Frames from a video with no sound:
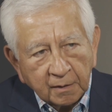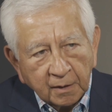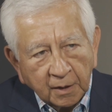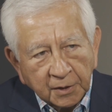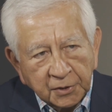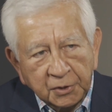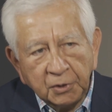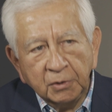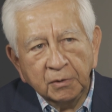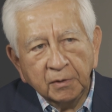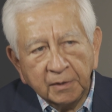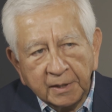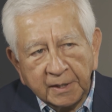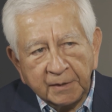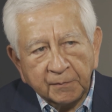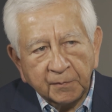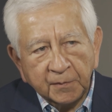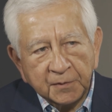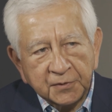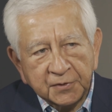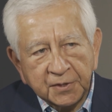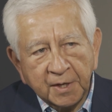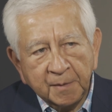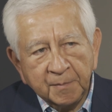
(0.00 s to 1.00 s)
Are you looking
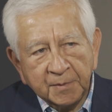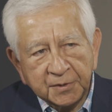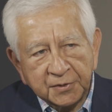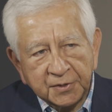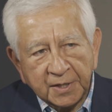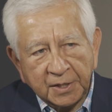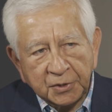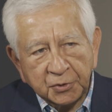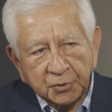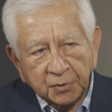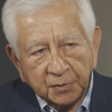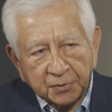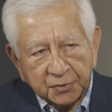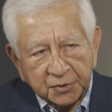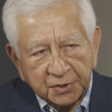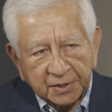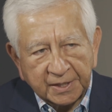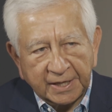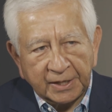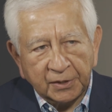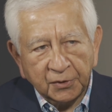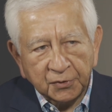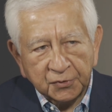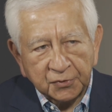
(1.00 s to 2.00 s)
for some essential
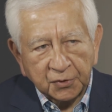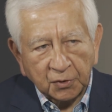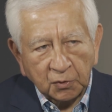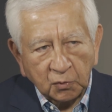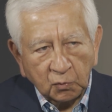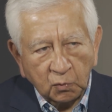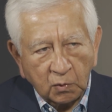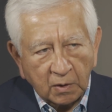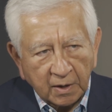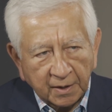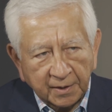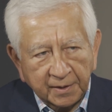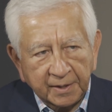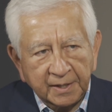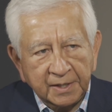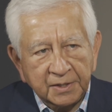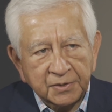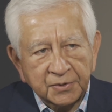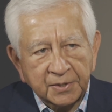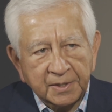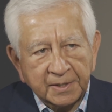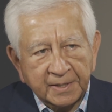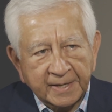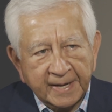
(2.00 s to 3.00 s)
skills or
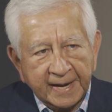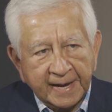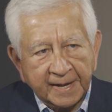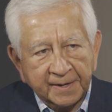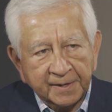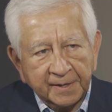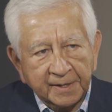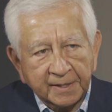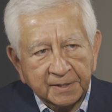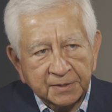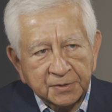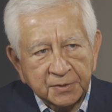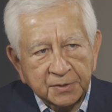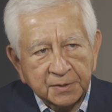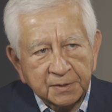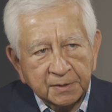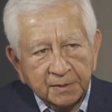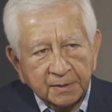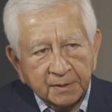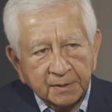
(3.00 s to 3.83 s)
qualities in candidates?